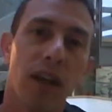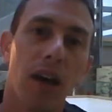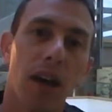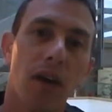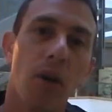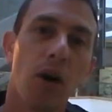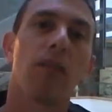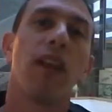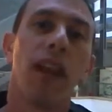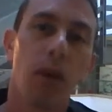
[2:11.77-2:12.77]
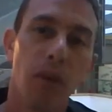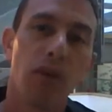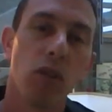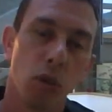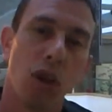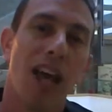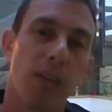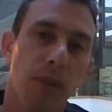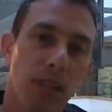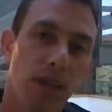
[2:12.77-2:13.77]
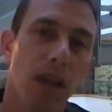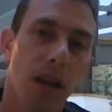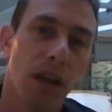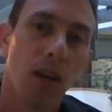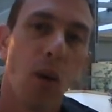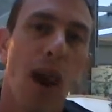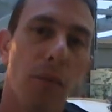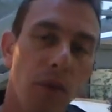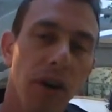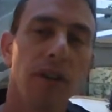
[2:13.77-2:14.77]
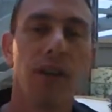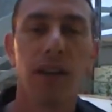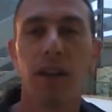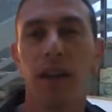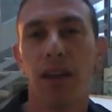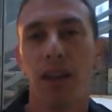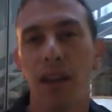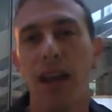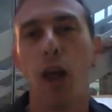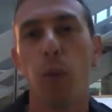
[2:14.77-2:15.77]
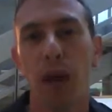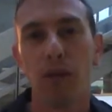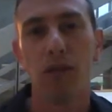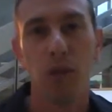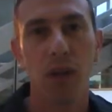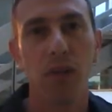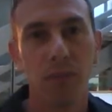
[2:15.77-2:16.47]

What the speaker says: are dealing with social aspects and collaborate and help out as well.